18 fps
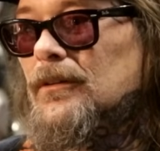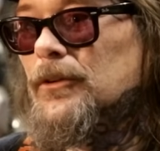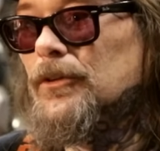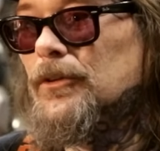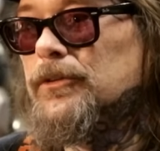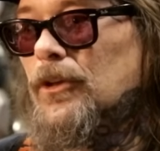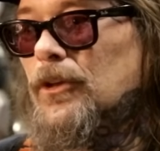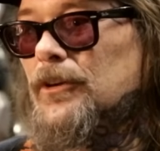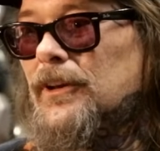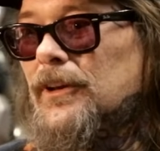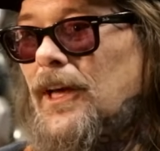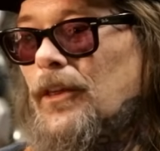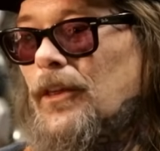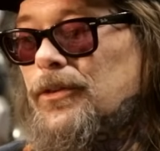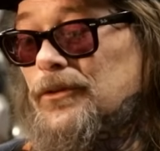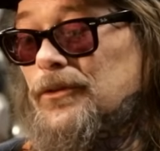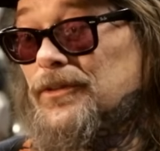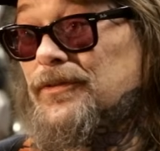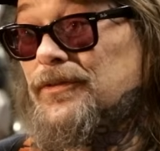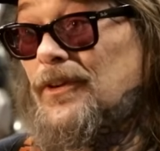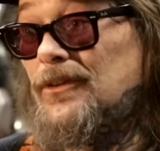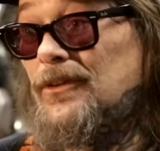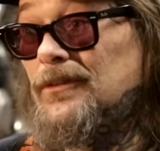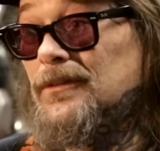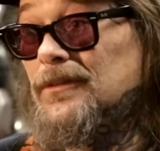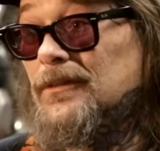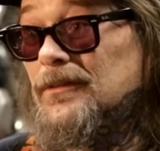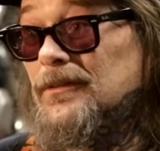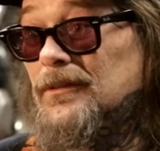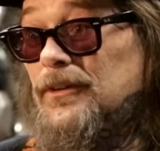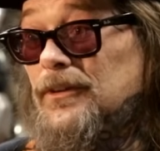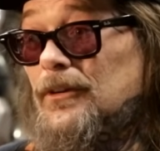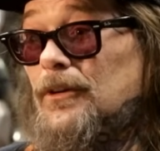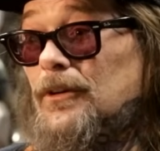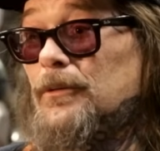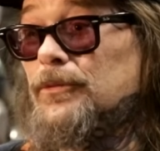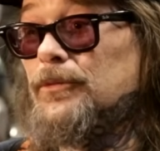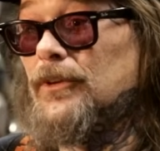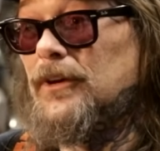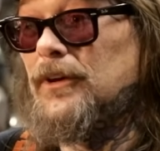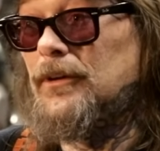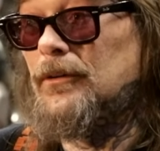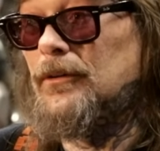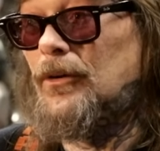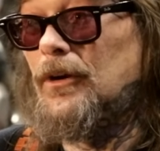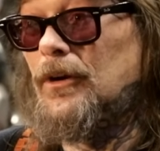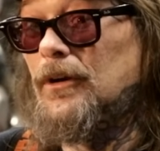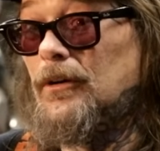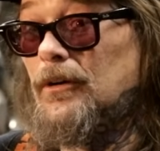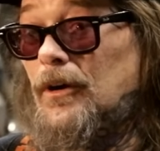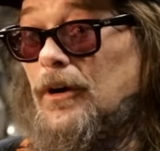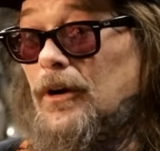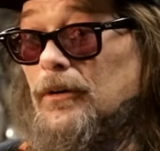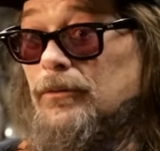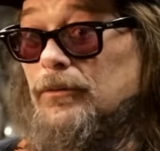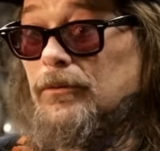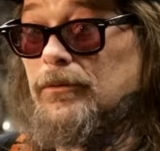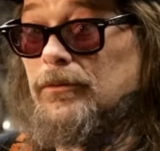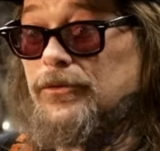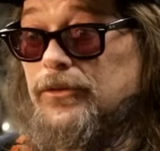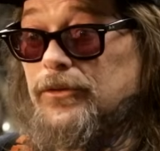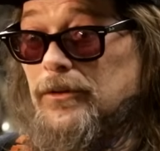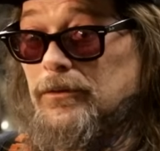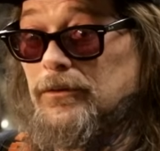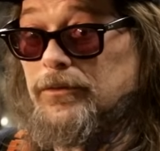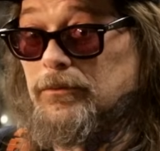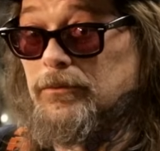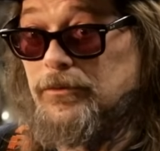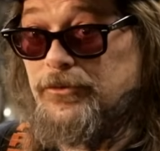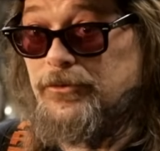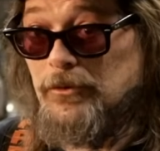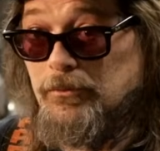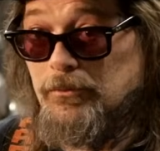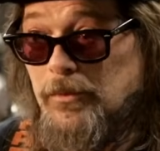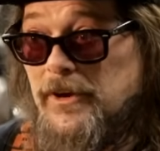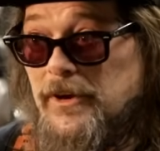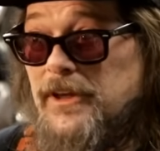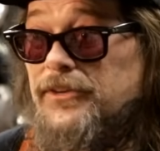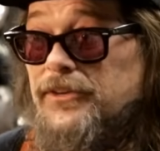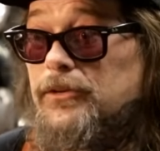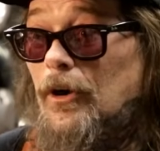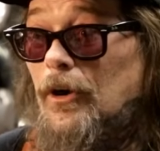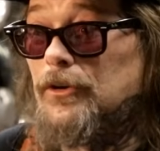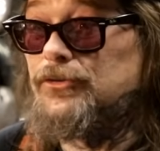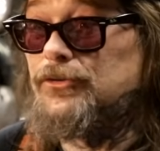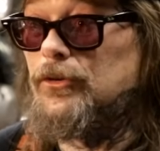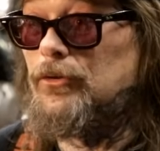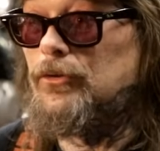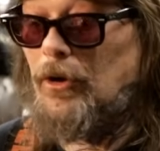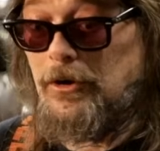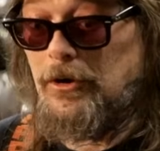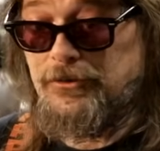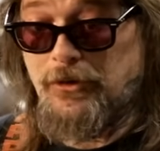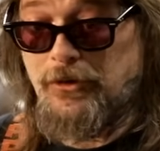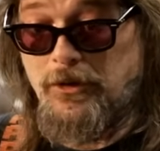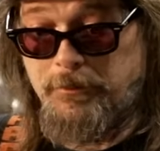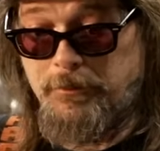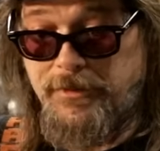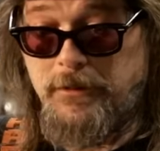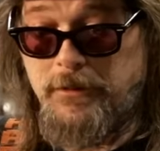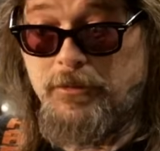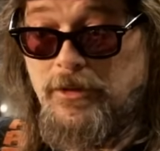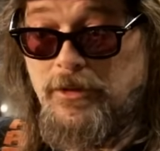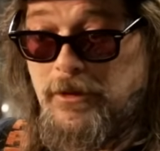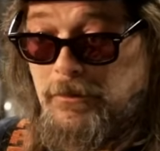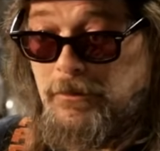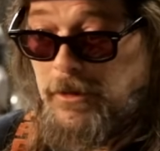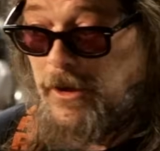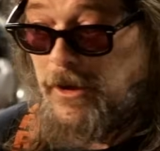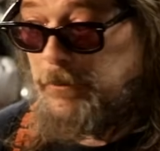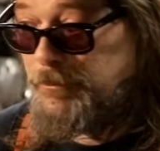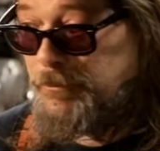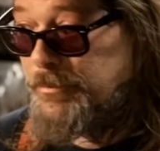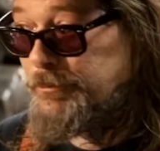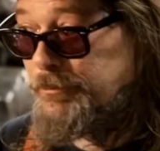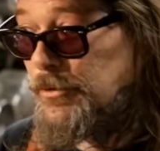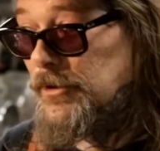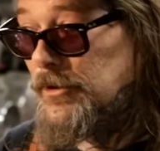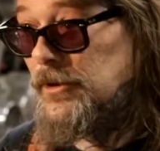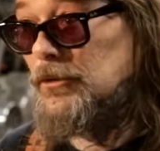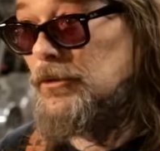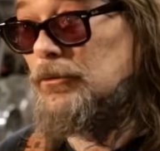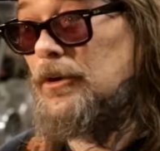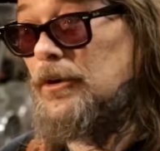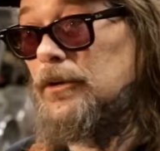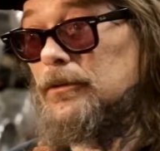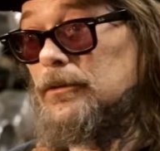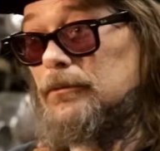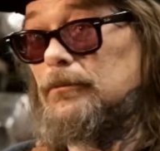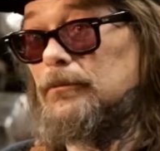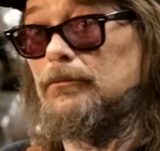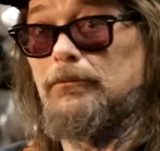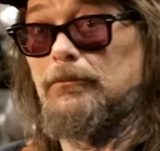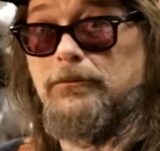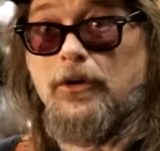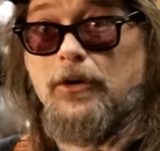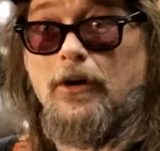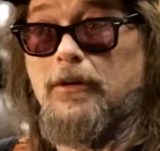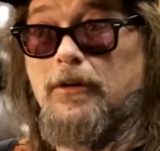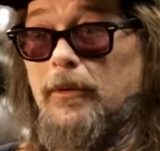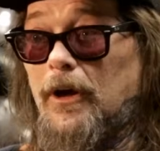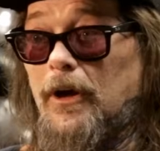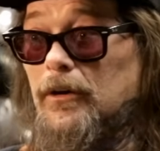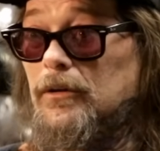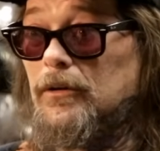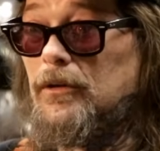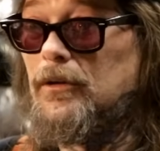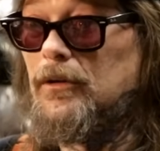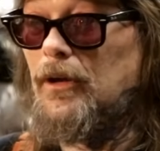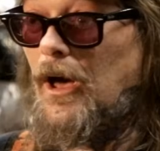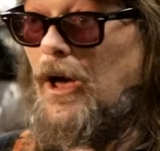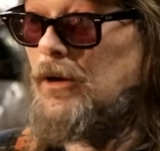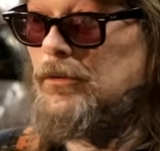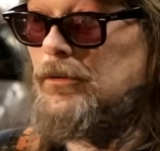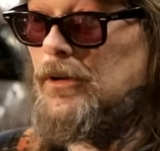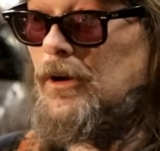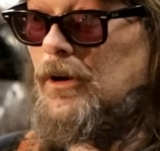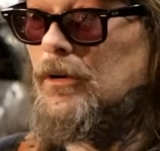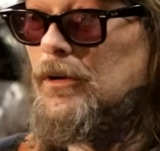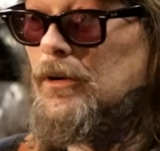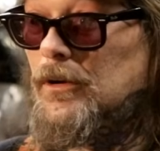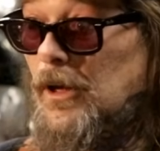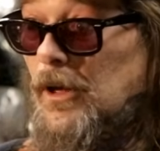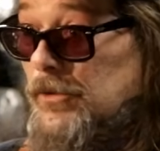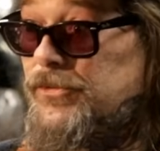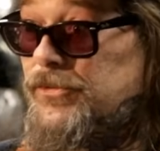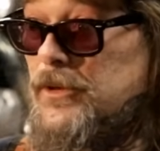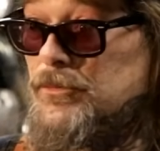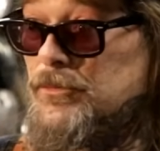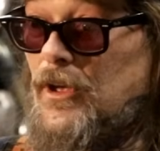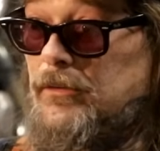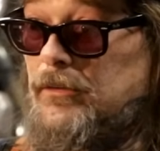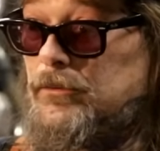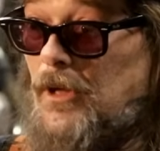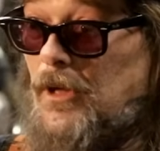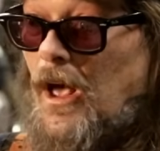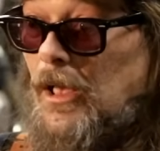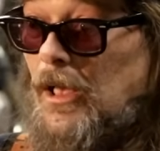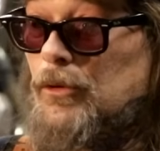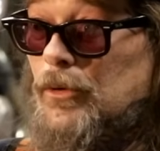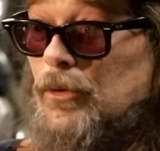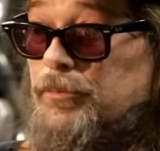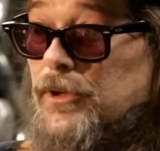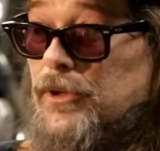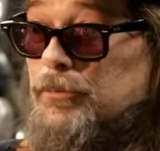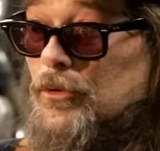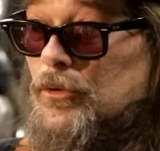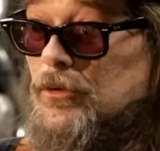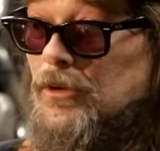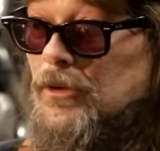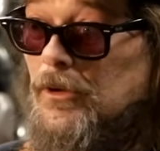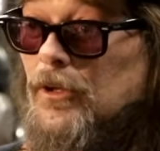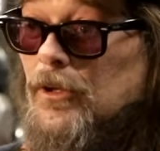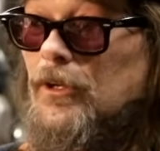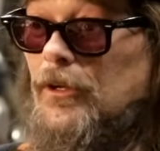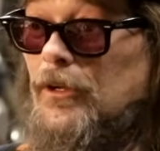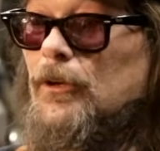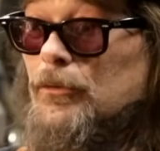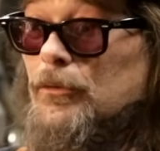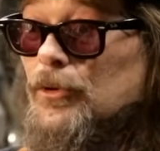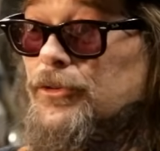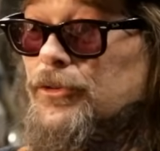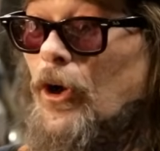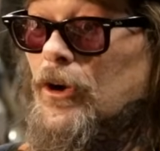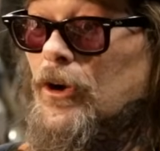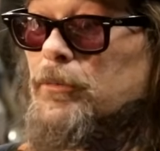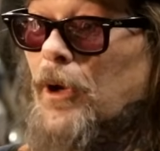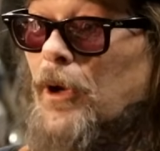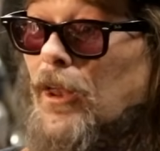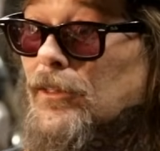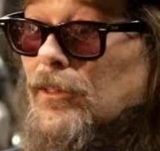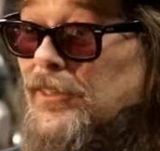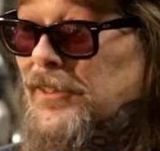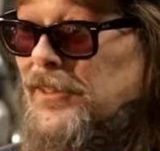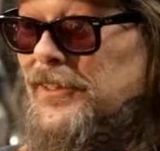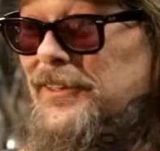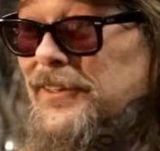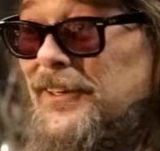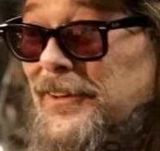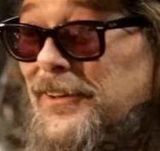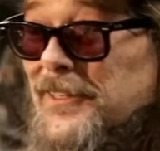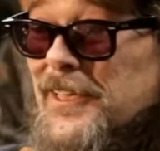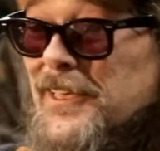That was looking at it through his phone? You know what I'm saying? Or should the people that like put in the work talk about it? I don't know. It seems like the Hollywood people would talk about it.